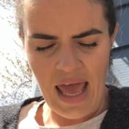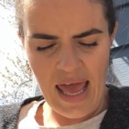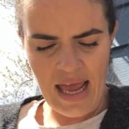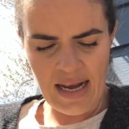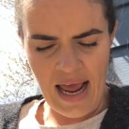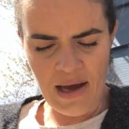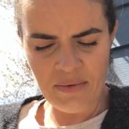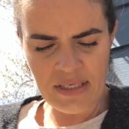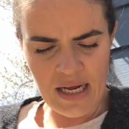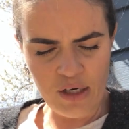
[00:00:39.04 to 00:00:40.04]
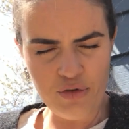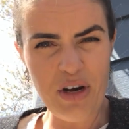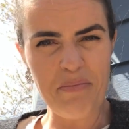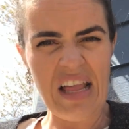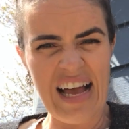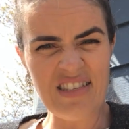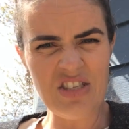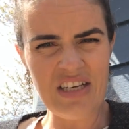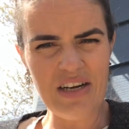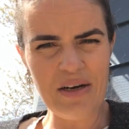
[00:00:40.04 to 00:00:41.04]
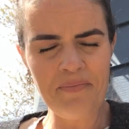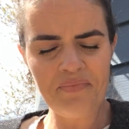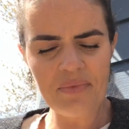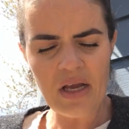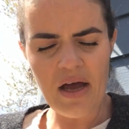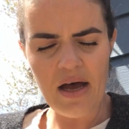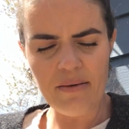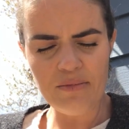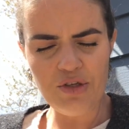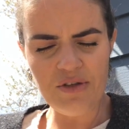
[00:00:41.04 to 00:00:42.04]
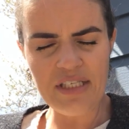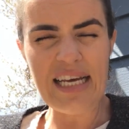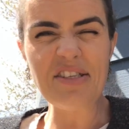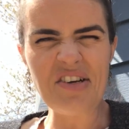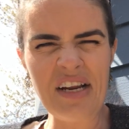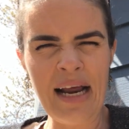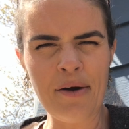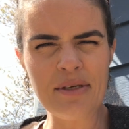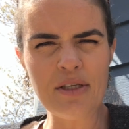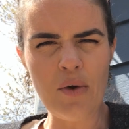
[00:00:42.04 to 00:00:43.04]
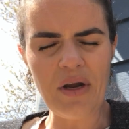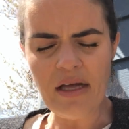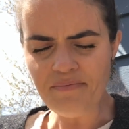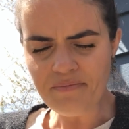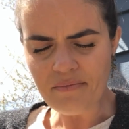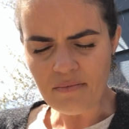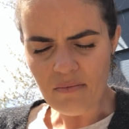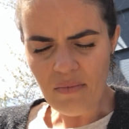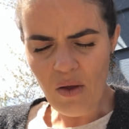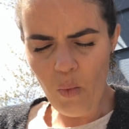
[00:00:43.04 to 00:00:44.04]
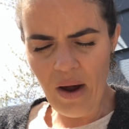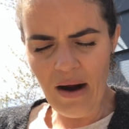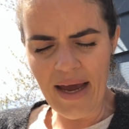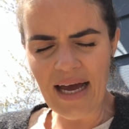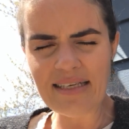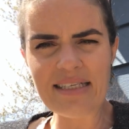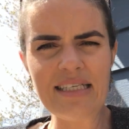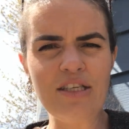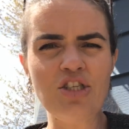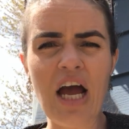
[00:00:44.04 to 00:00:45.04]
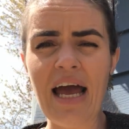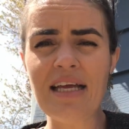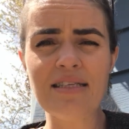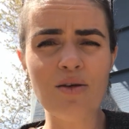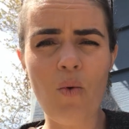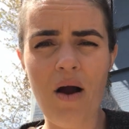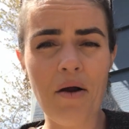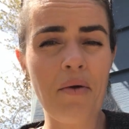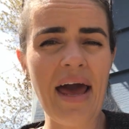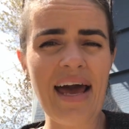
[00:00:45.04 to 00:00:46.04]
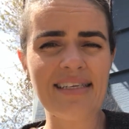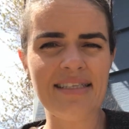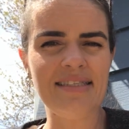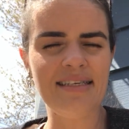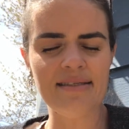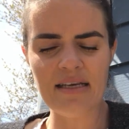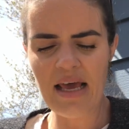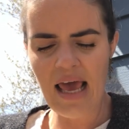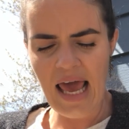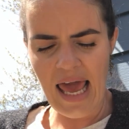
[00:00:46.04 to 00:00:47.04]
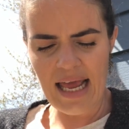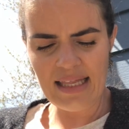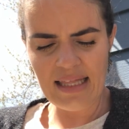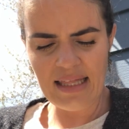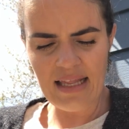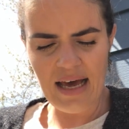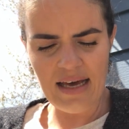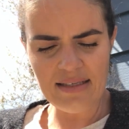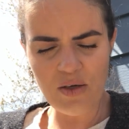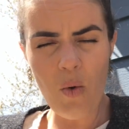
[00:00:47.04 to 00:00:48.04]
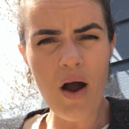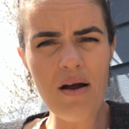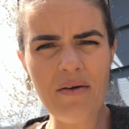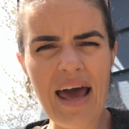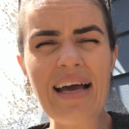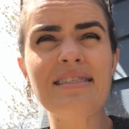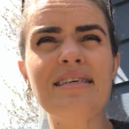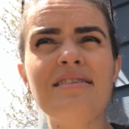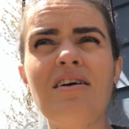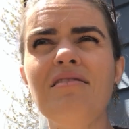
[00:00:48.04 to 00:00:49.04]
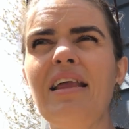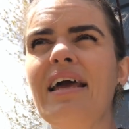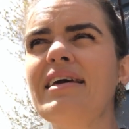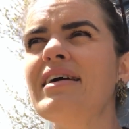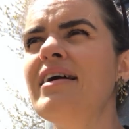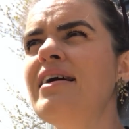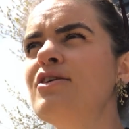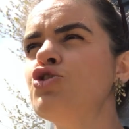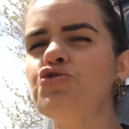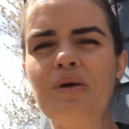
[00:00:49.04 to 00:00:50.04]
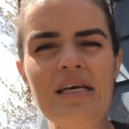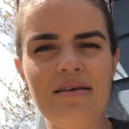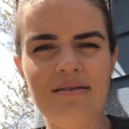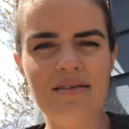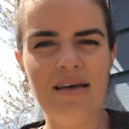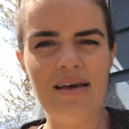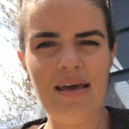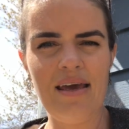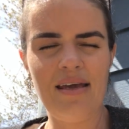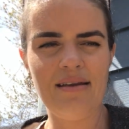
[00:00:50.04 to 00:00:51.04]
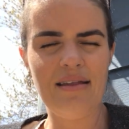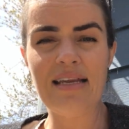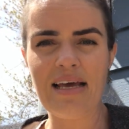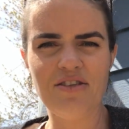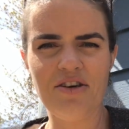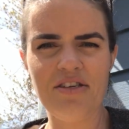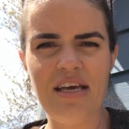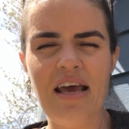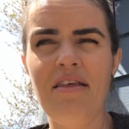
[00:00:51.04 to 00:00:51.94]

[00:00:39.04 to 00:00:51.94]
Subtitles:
And I was on a trip last year to the desert in Arizona, where I got to see giant saguaro cactuses. And saguaro cactus are like trees in the desert